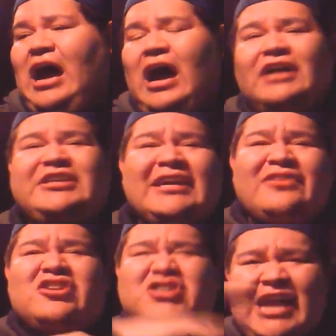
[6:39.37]
Uh, check
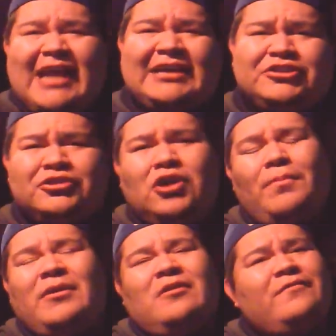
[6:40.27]
out the Shaggy two
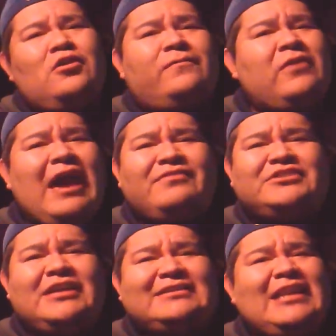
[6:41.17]
Dope interview if you
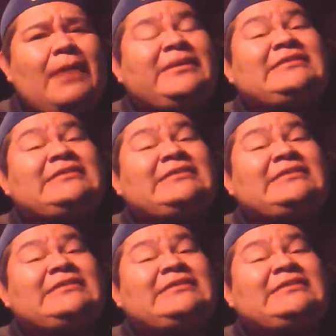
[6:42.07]
haven't checked it out,